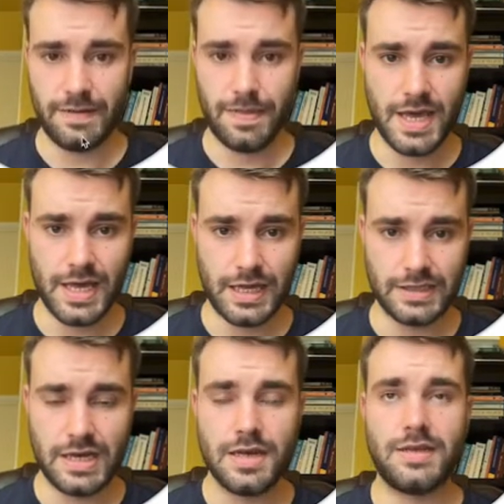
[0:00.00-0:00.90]

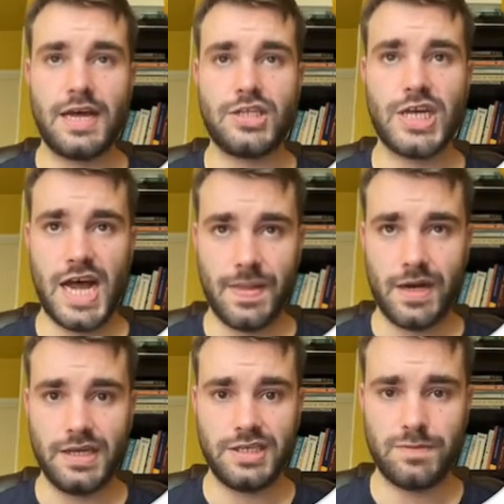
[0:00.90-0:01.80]
is that to
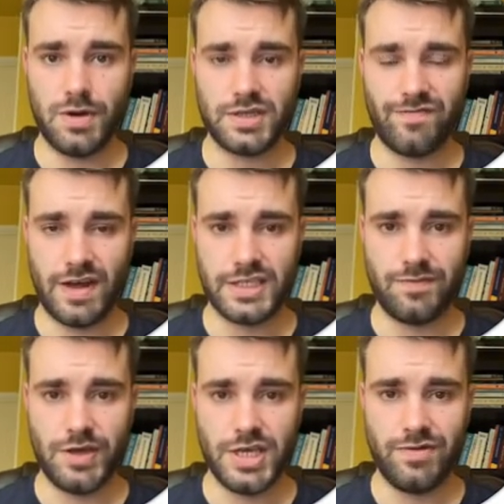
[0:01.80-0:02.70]
analyse these books
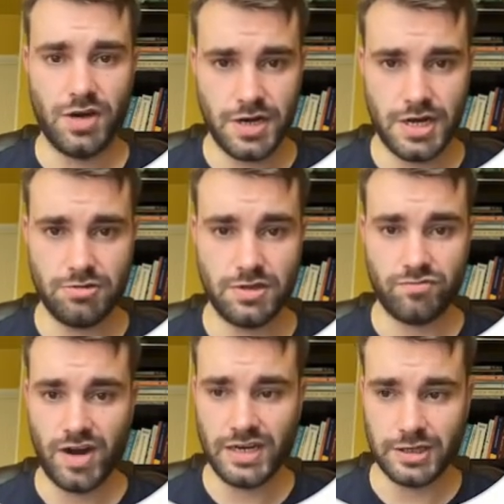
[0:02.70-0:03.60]
effectively, you've got to know that the
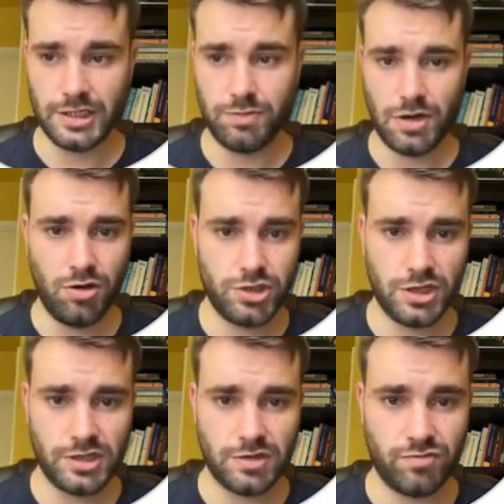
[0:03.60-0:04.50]
writers were not
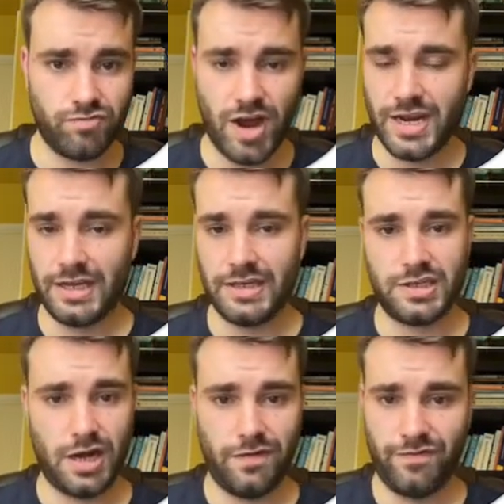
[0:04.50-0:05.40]
just writing
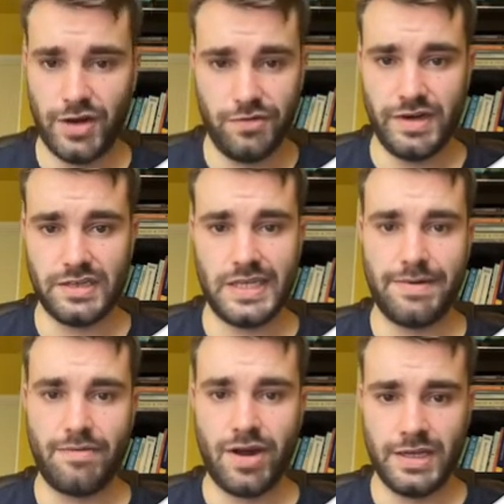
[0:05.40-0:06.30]
stuff for no reason. They were
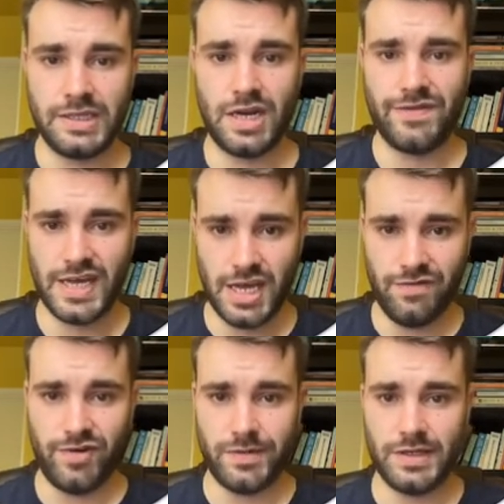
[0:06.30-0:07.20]
writing stuff to
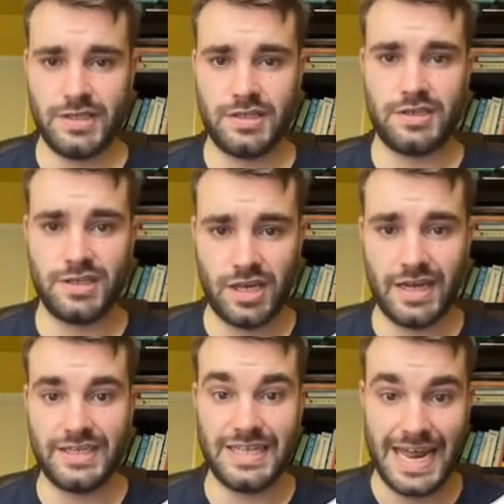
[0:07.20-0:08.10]
influence the
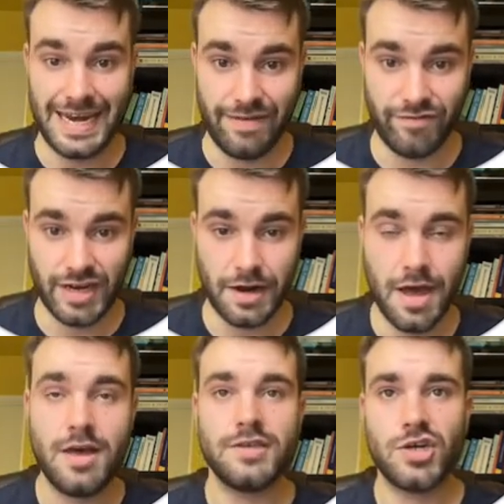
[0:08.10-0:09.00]
society they lived in.
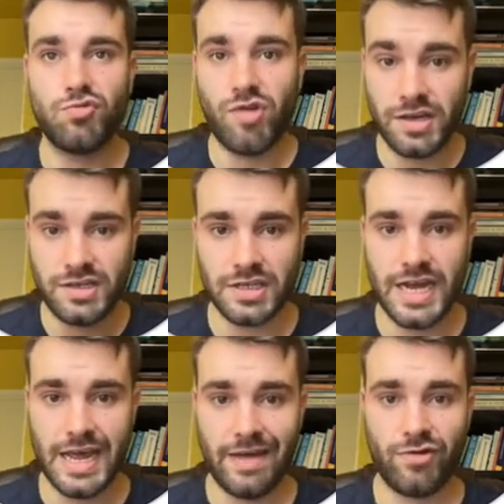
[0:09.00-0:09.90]
So writers
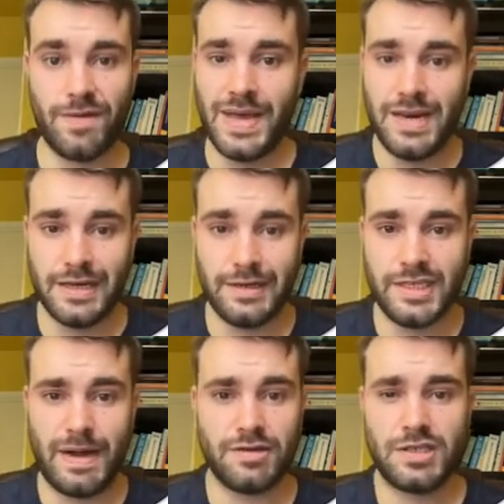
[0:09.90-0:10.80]
today have got opinions
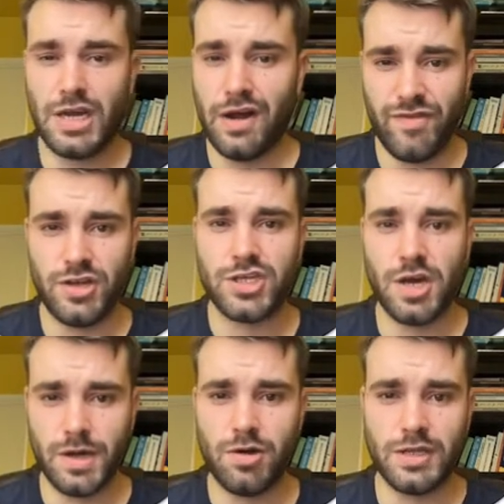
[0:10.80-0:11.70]
about stuff that is
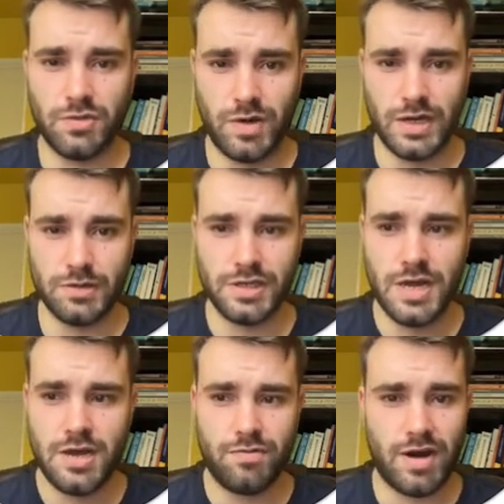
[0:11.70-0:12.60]
going on in the world,
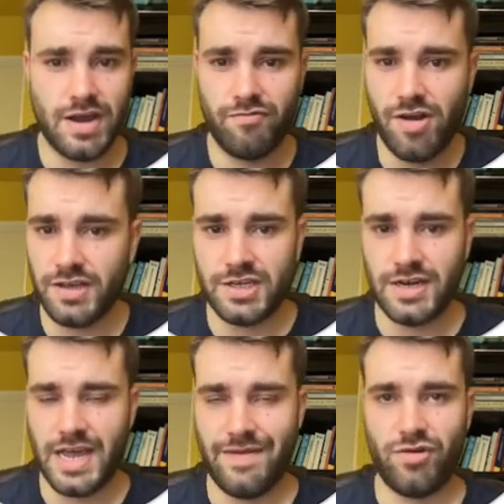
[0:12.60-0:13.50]
right? Writers
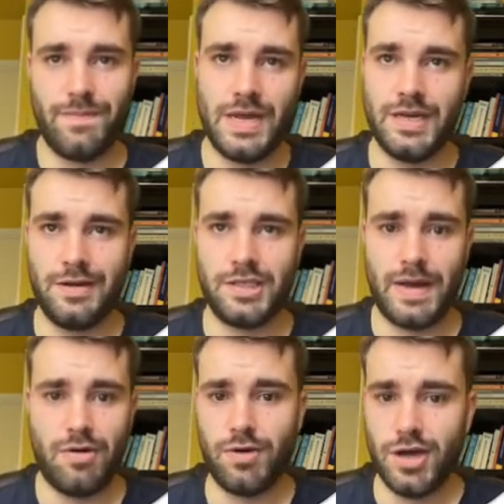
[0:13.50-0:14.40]
today have got opinions
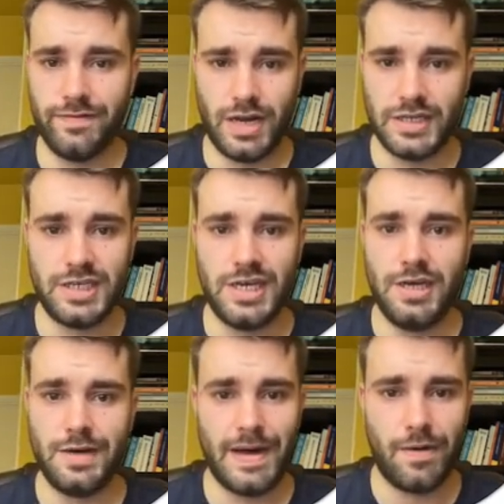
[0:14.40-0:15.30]
about
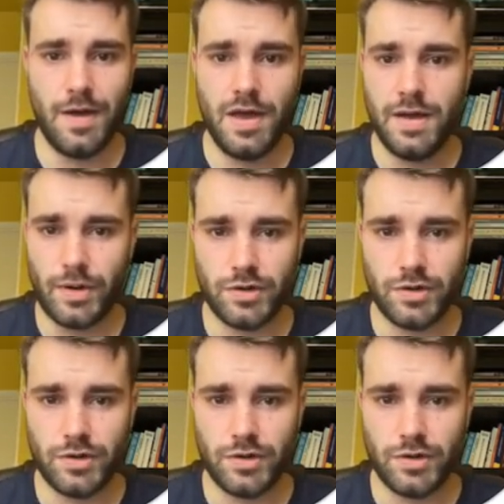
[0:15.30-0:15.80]
COVID-19, about Boris